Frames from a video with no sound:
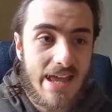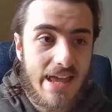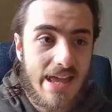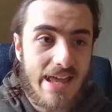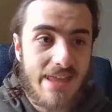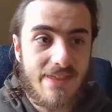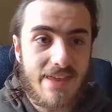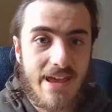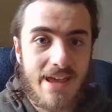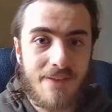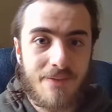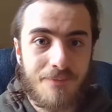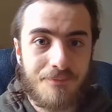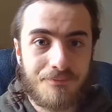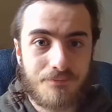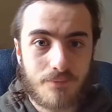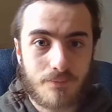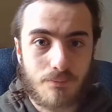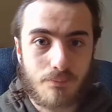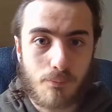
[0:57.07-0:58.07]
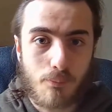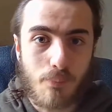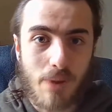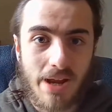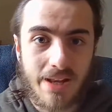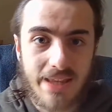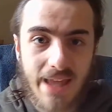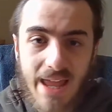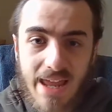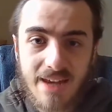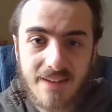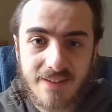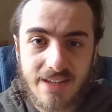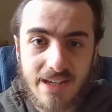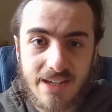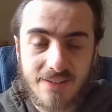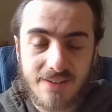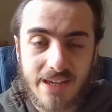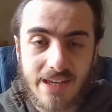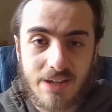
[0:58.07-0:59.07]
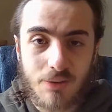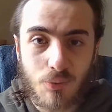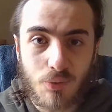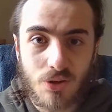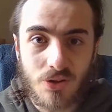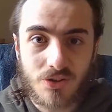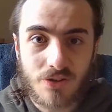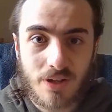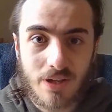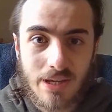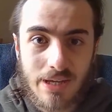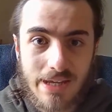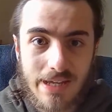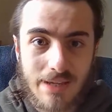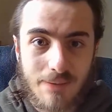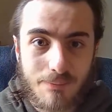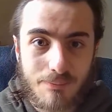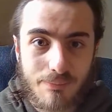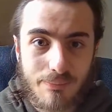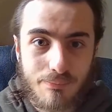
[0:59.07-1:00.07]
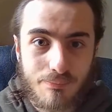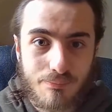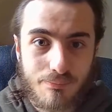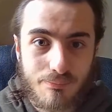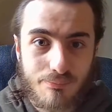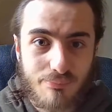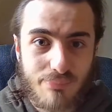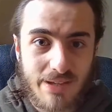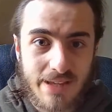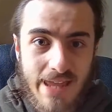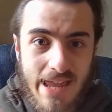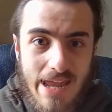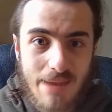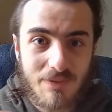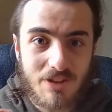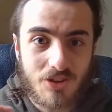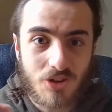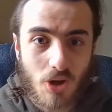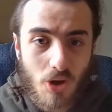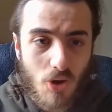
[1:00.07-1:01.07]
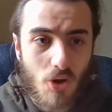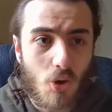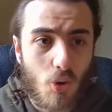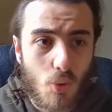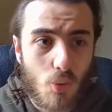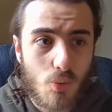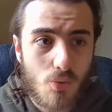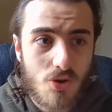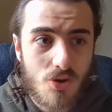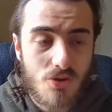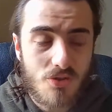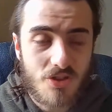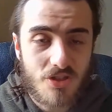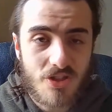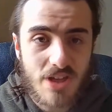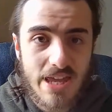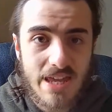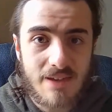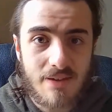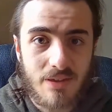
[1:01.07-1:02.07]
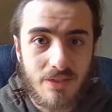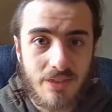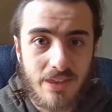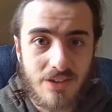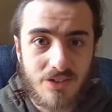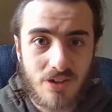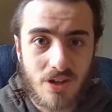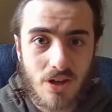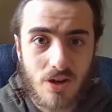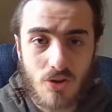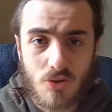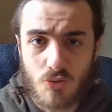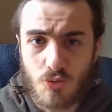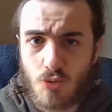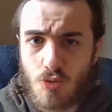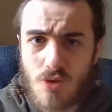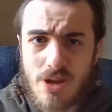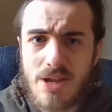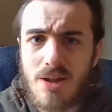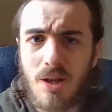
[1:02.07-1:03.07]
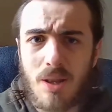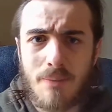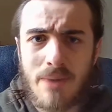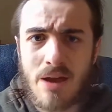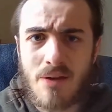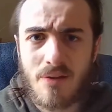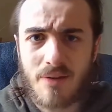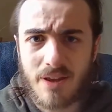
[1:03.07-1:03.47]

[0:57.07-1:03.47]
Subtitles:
and then by the '80s it became this whole new thing, this real American